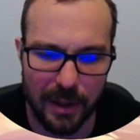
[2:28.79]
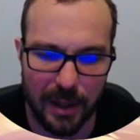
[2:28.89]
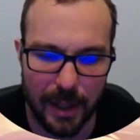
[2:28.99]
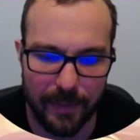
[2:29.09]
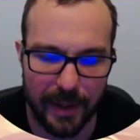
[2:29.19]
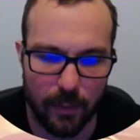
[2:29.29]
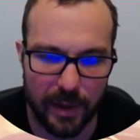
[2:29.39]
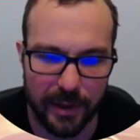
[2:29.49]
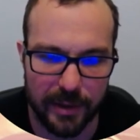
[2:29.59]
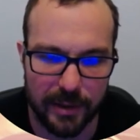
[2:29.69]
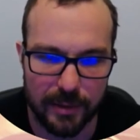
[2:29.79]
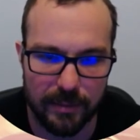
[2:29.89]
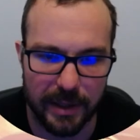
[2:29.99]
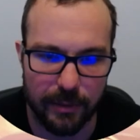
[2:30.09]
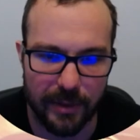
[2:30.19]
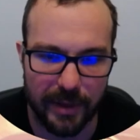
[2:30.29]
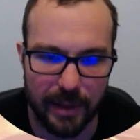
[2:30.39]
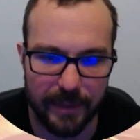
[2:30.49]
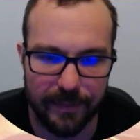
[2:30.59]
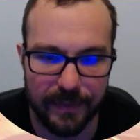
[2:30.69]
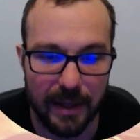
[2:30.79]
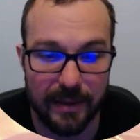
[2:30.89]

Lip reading: and I want to play around that a bit.